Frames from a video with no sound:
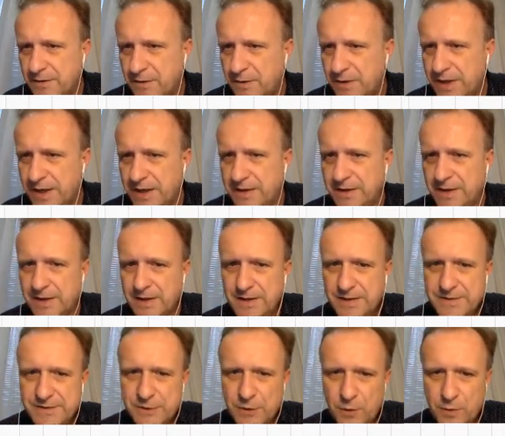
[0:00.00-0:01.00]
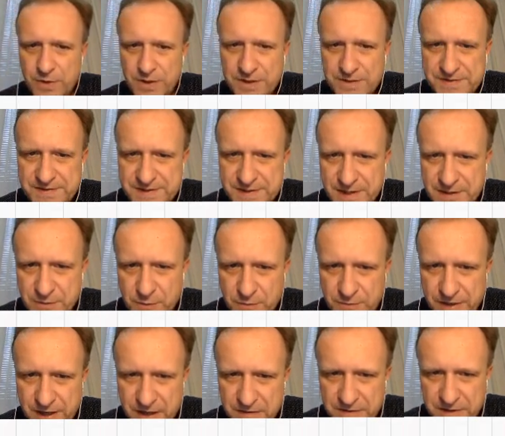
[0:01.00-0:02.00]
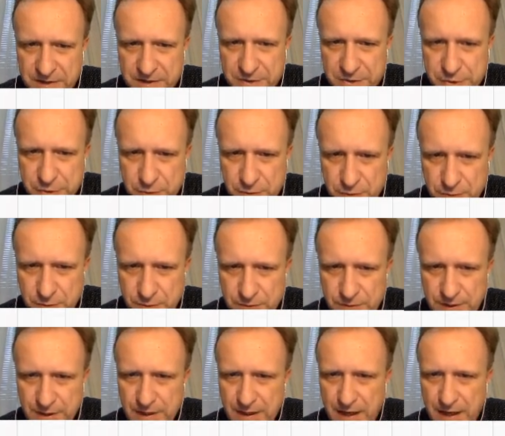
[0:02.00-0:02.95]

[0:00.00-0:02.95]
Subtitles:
Okay, so instead of having 2,